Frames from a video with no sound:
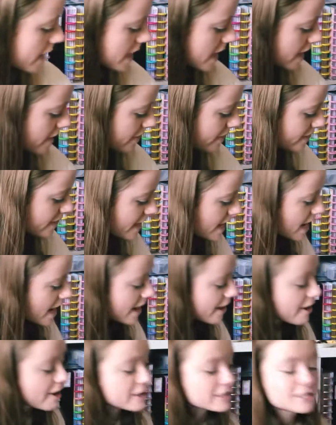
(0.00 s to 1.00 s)
and then
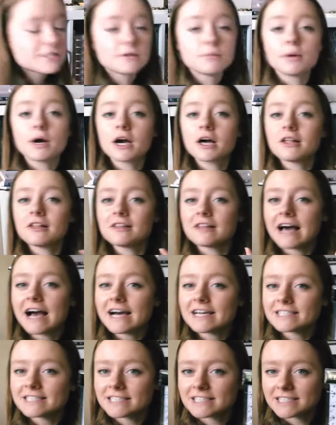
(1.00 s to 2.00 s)
I got some
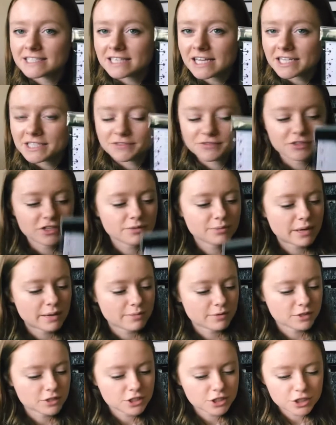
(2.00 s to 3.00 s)
classic size filler
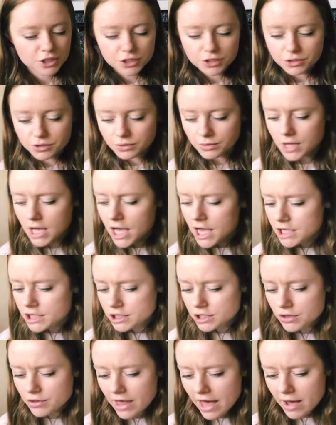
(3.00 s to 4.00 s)
paper too.
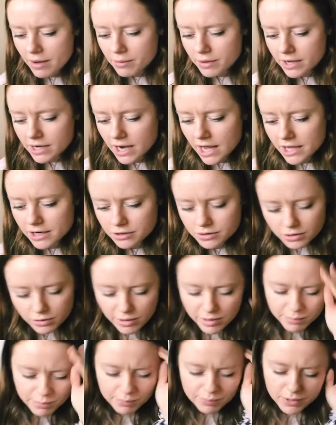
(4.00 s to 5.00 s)
So that one, I don't know
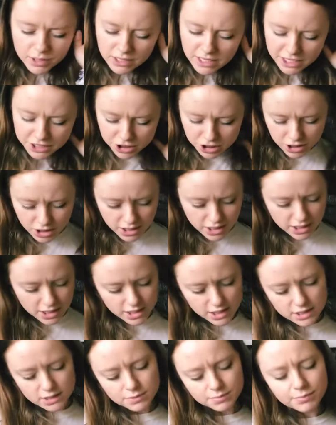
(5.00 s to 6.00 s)
what collection it
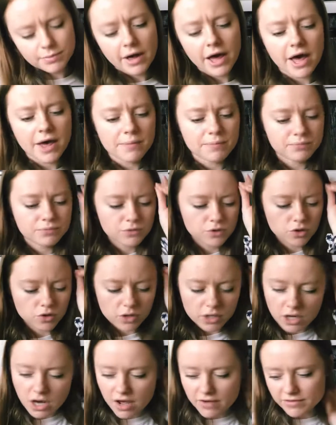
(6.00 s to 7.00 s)
is, but you
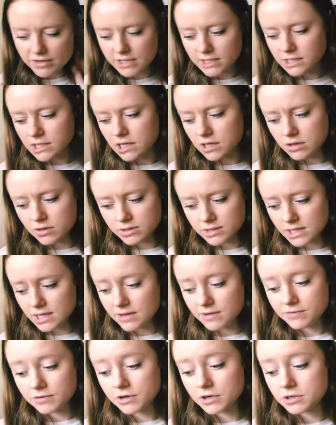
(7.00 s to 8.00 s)
could obviously use it
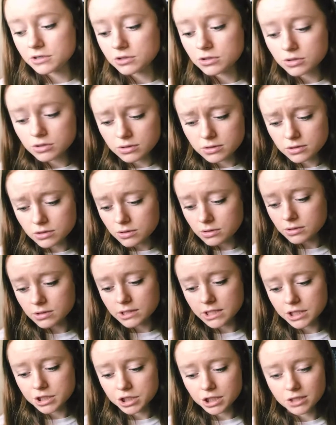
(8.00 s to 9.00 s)
if you're a student,
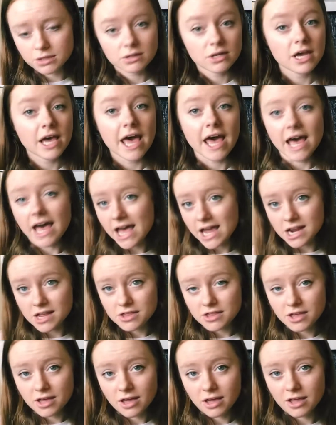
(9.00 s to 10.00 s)
teacher,
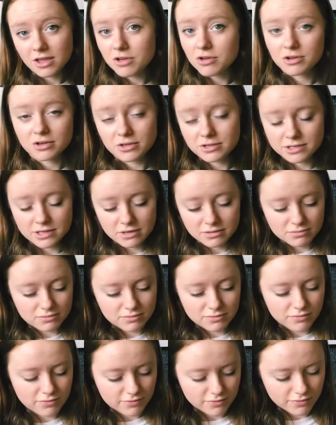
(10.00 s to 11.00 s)
anything you could use it
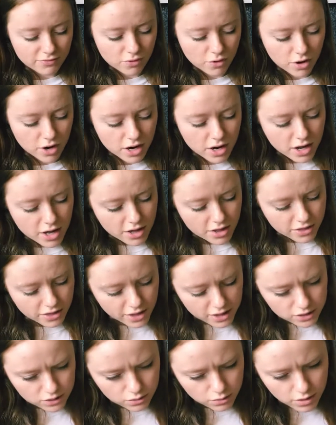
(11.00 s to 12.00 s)
for.
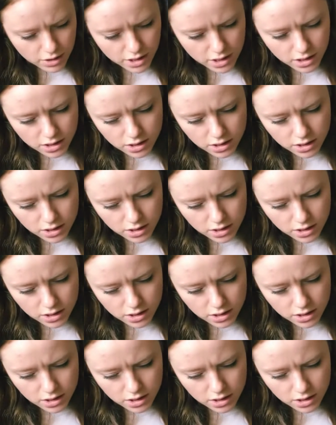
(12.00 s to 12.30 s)
This one,